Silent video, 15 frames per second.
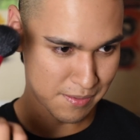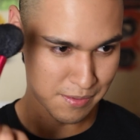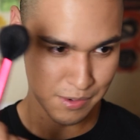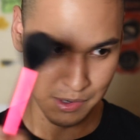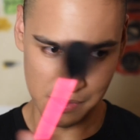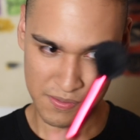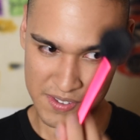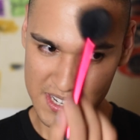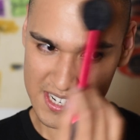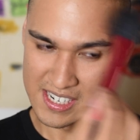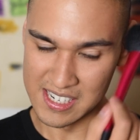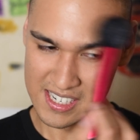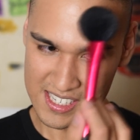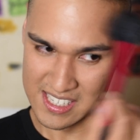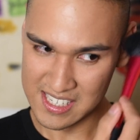4
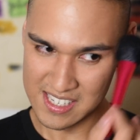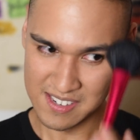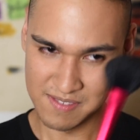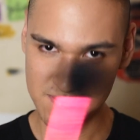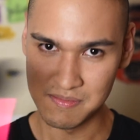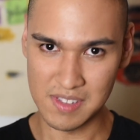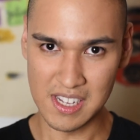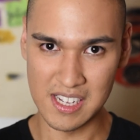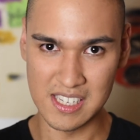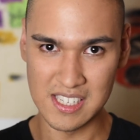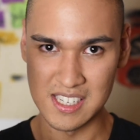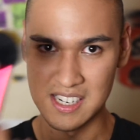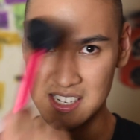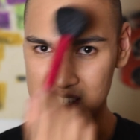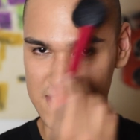fingers, I guess
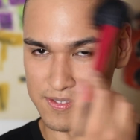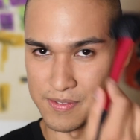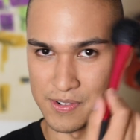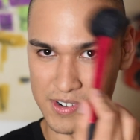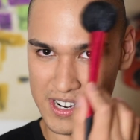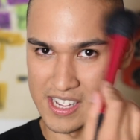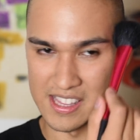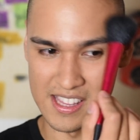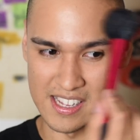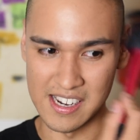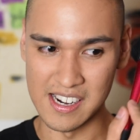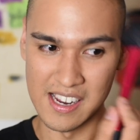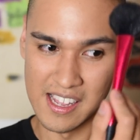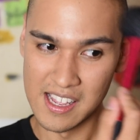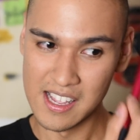it is a forehead then,